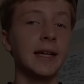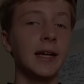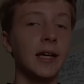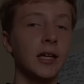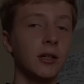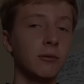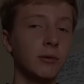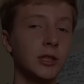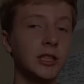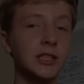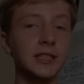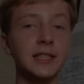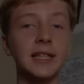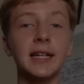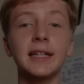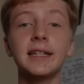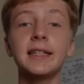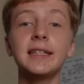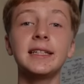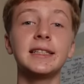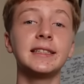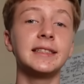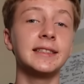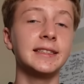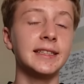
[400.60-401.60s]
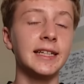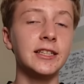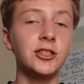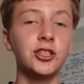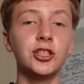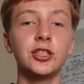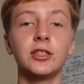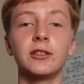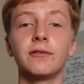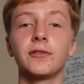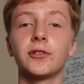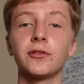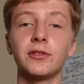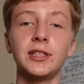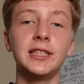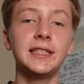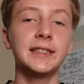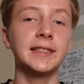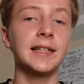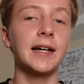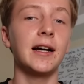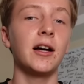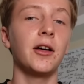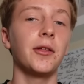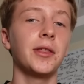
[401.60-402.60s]
which is like an extension of
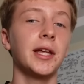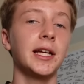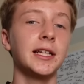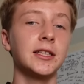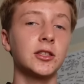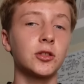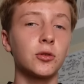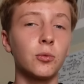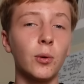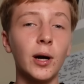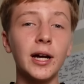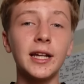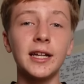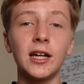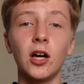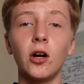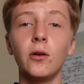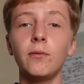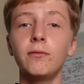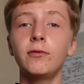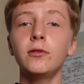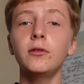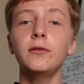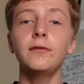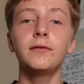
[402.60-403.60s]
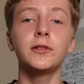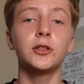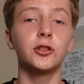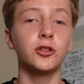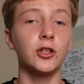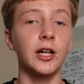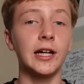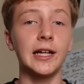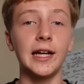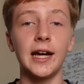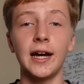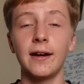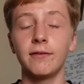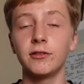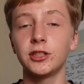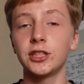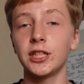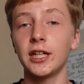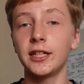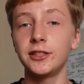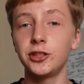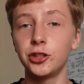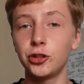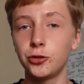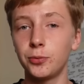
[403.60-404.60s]
3-style that is quite helpful for trying to average
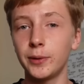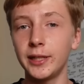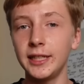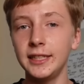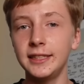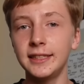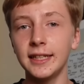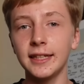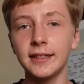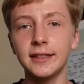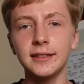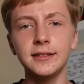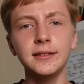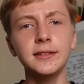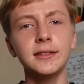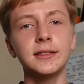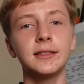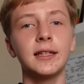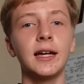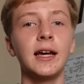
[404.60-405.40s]
under 20 seconds,